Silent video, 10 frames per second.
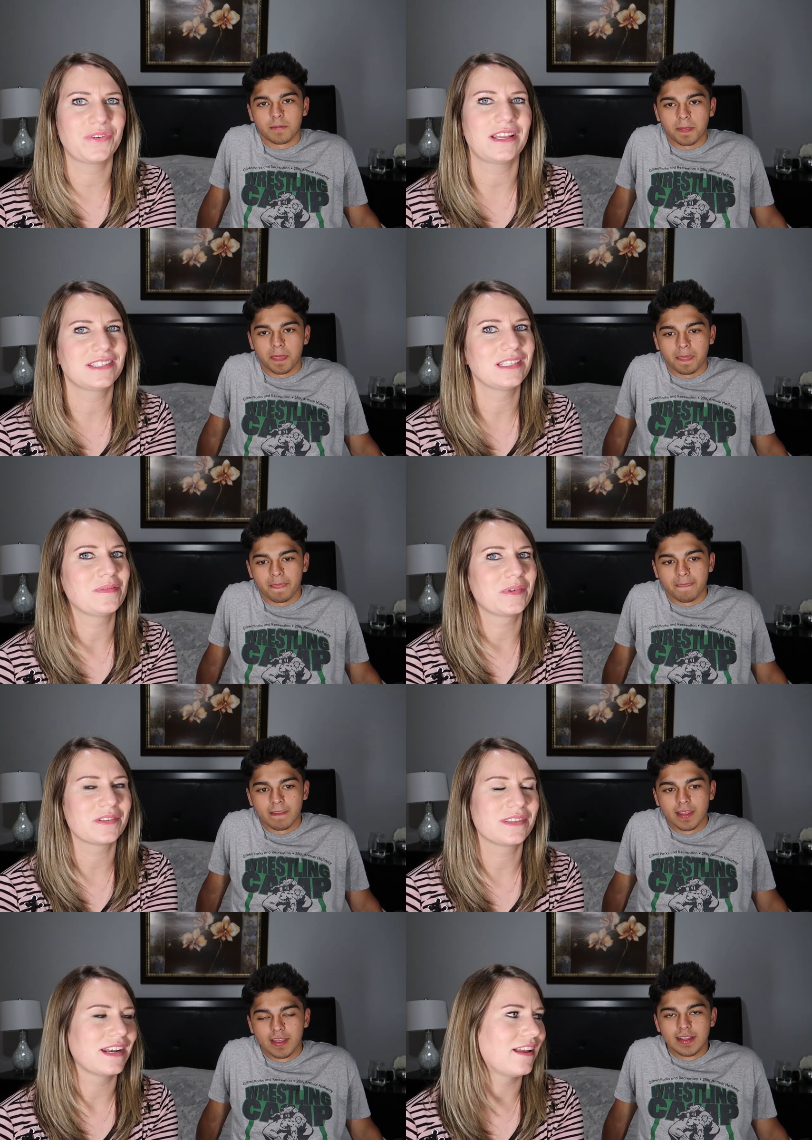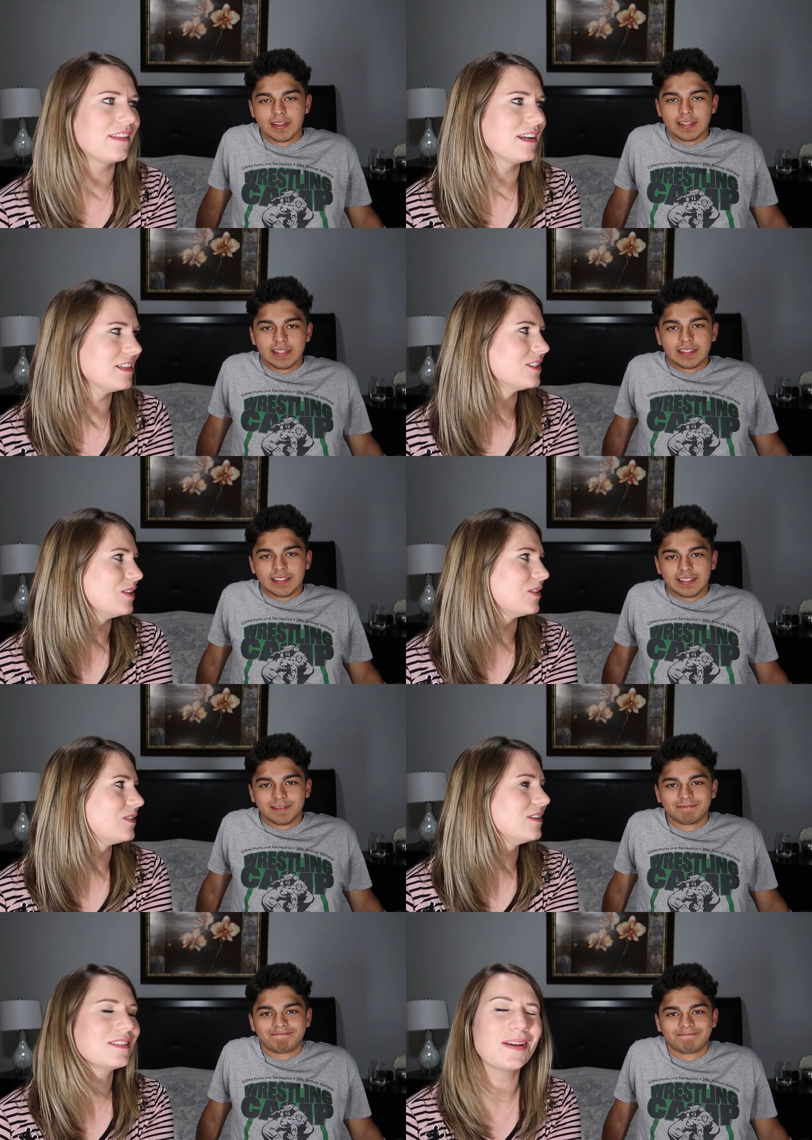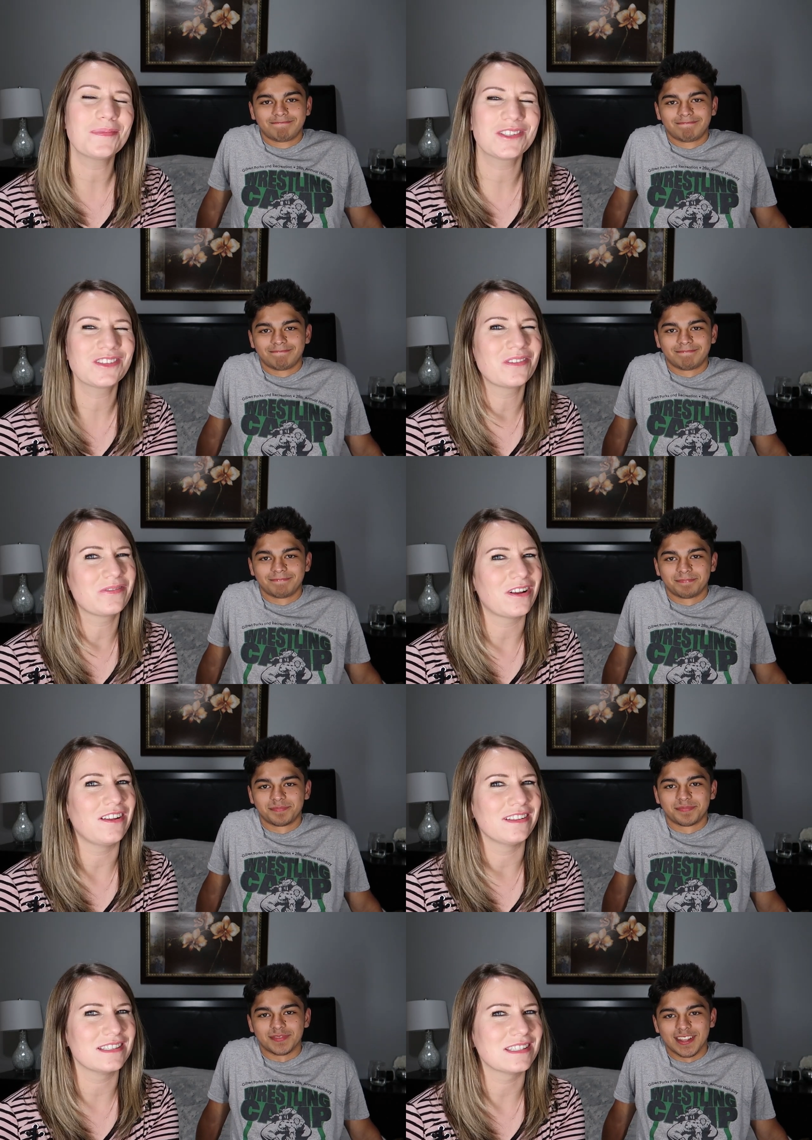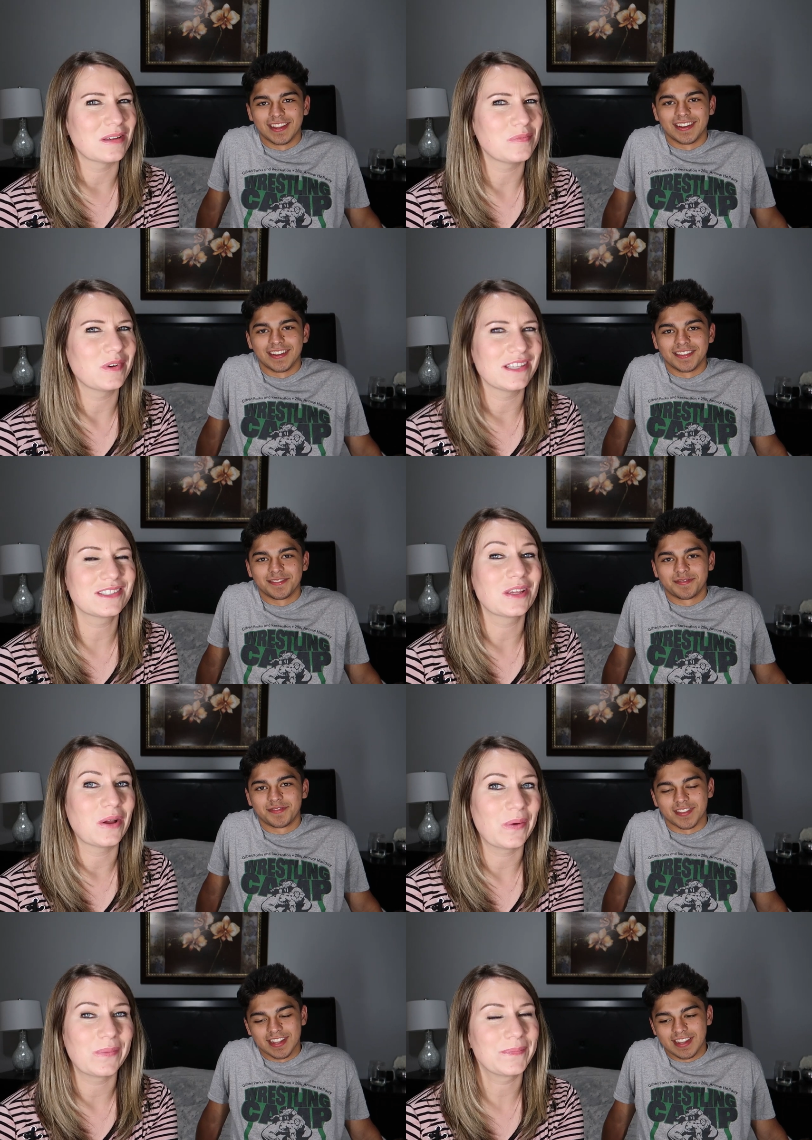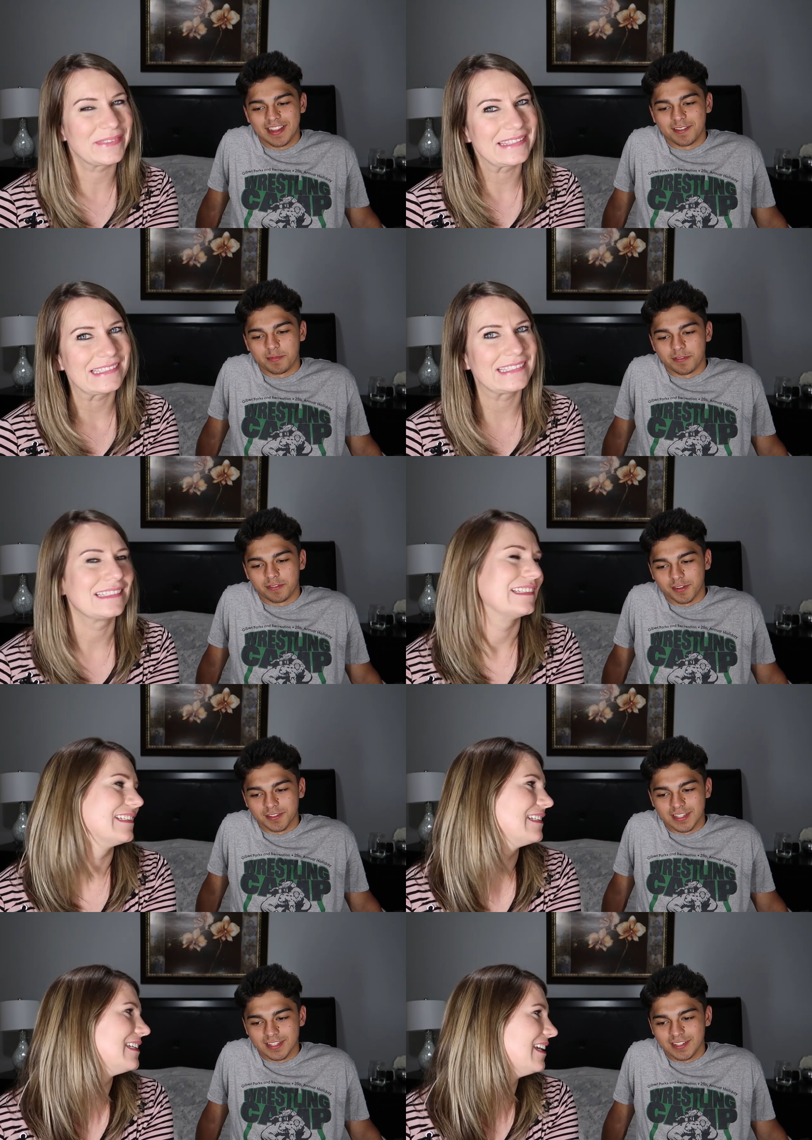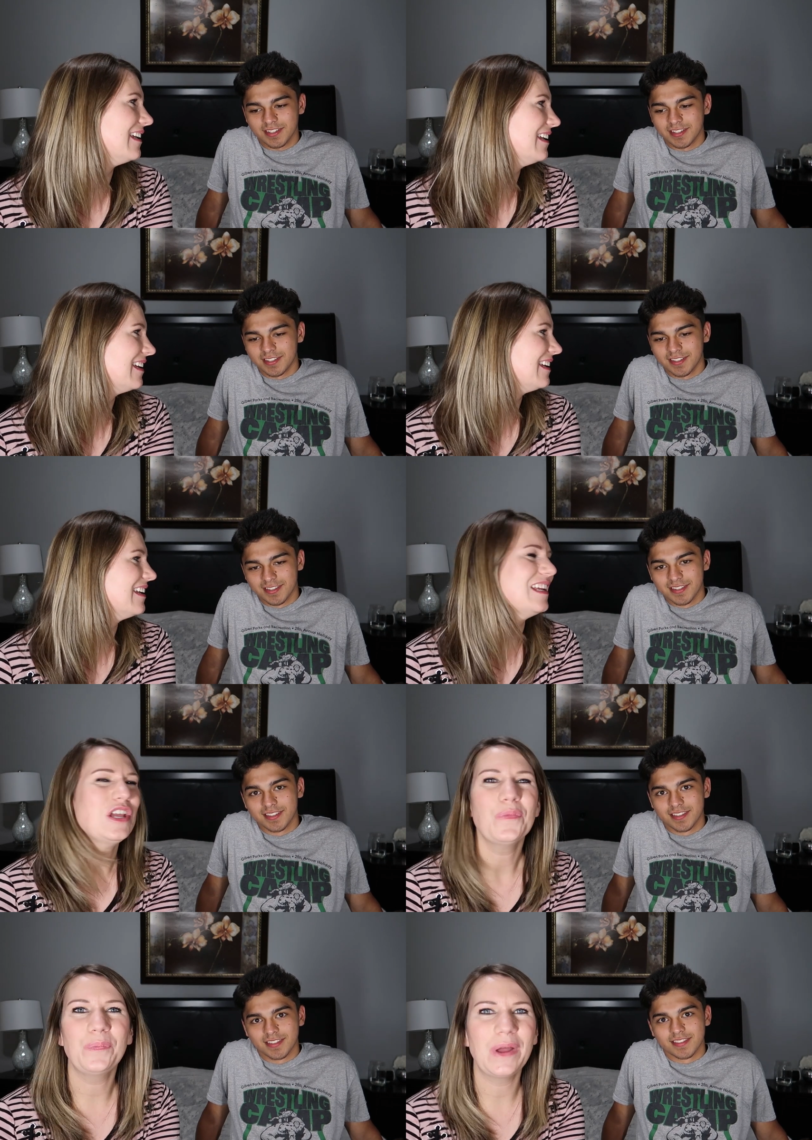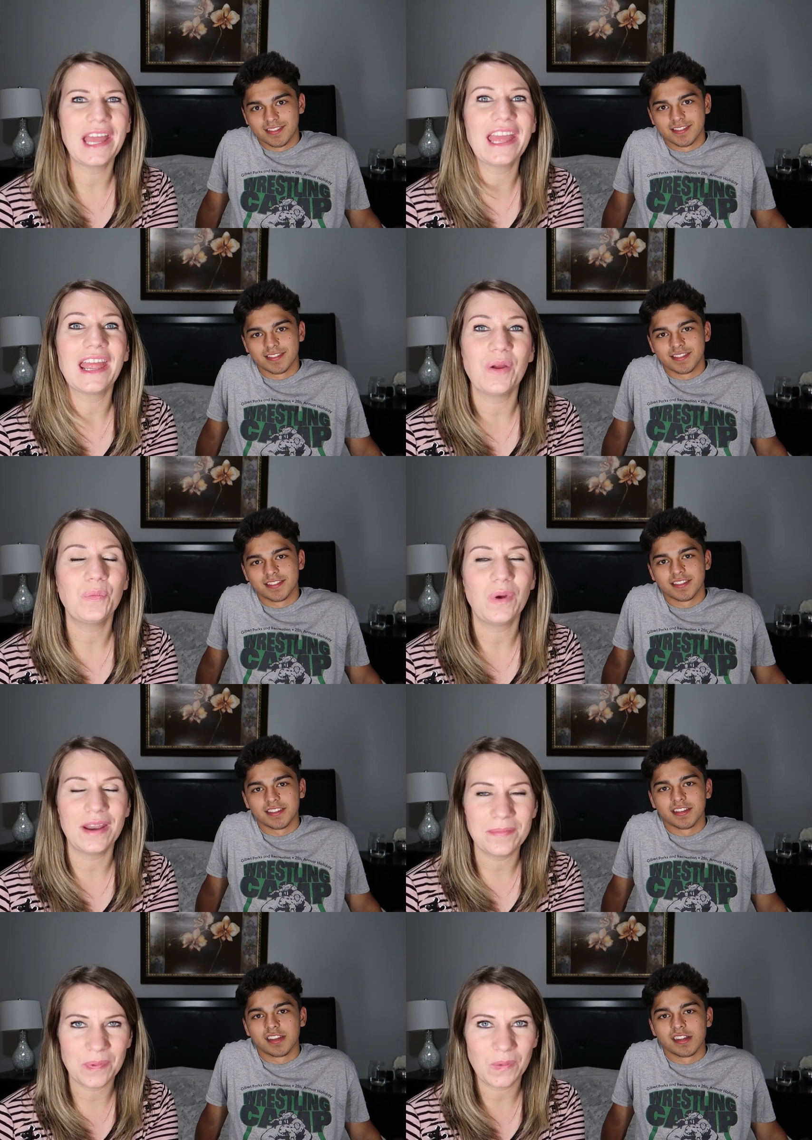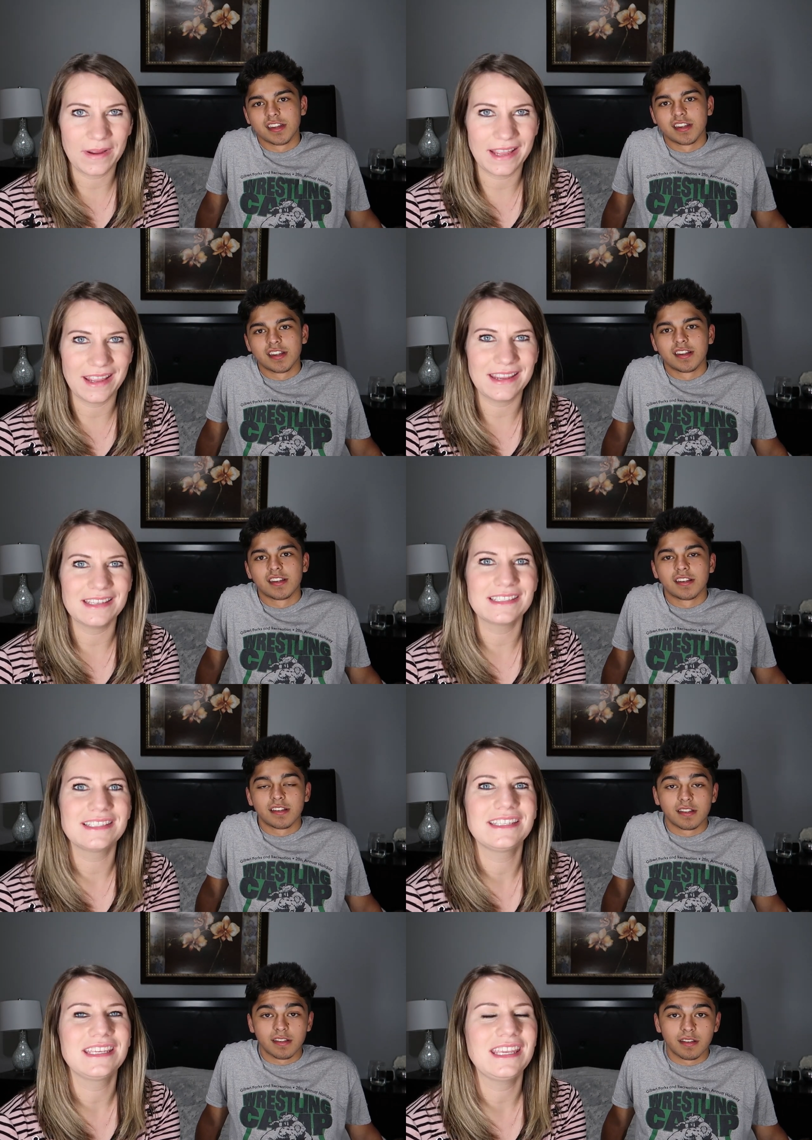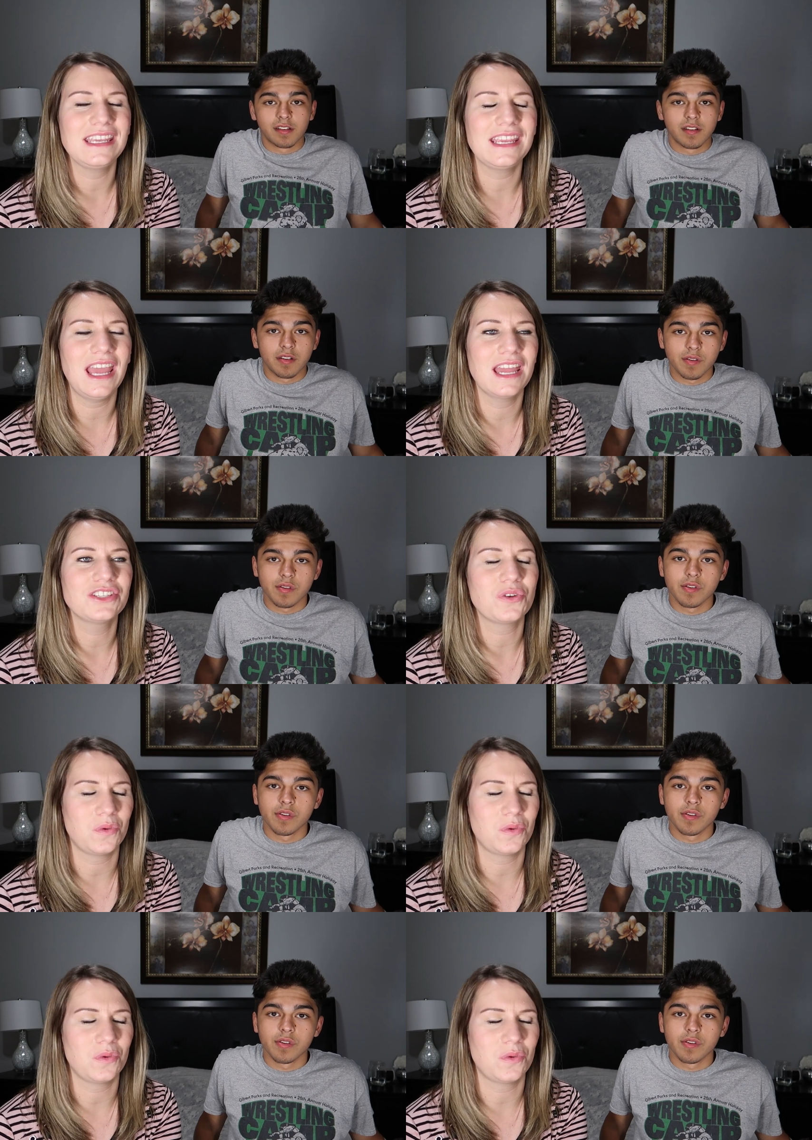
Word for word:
Speaker 1: trusting personality too. It's almost to a fault
Speaker 2: in yeah, some way, so. It can be faulty.
Speaker 1: But at one point, he had